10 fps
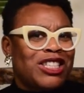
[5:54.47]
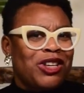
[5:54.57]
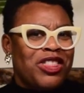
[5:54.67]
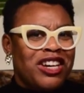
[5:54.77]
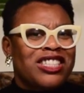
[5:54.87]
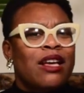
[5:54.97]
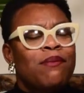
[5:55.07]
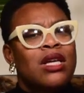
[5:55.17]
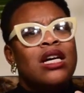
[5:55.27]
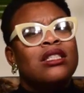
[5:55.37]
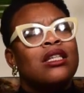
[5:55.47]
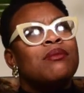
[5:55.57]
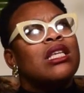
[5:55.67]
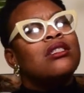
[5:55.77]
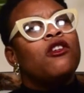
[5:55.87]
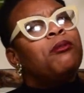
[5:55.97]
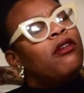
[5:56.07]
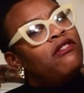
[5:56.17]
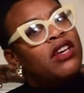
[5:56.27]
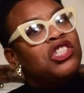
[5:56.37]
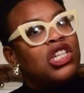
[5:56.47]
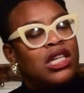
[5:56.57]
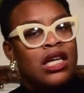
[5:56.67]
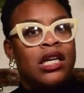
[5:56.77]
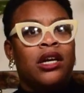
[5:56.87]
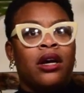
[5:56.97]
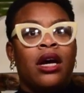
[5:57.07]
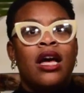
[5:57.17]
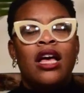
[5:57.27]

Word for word: So there's some sense of provision here,